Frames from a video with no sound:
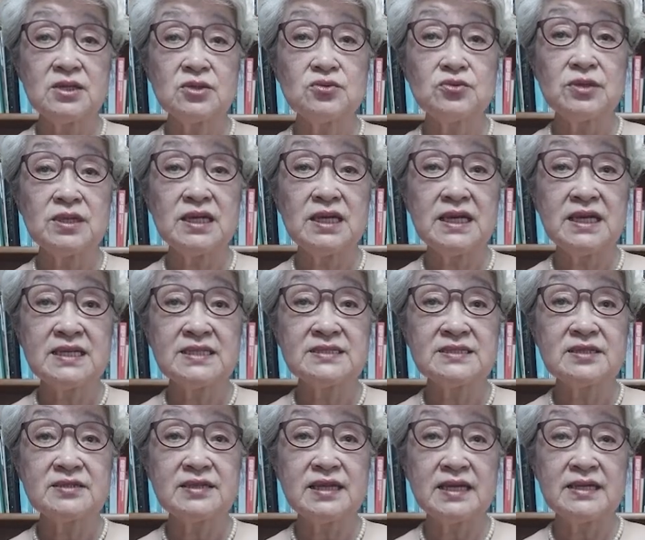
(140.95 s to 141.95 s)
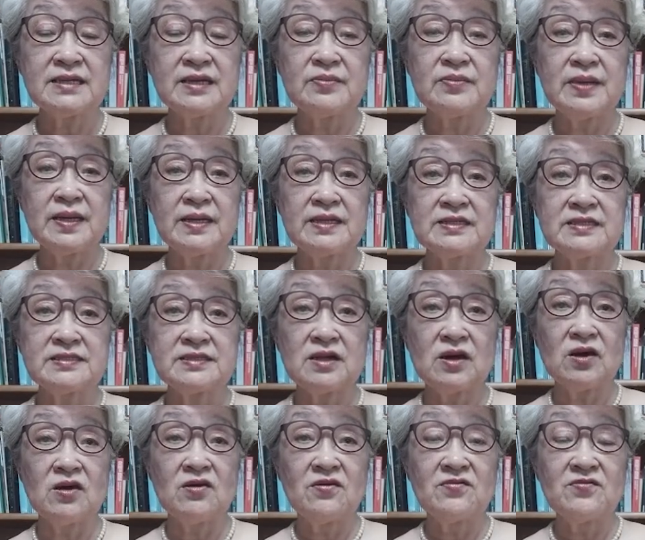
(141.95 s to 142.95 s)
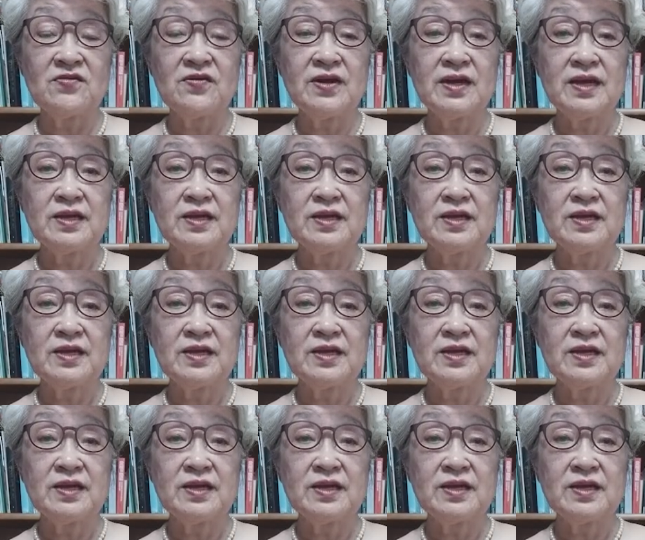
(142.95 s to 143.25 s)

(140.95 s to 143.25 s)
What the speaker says: released a database of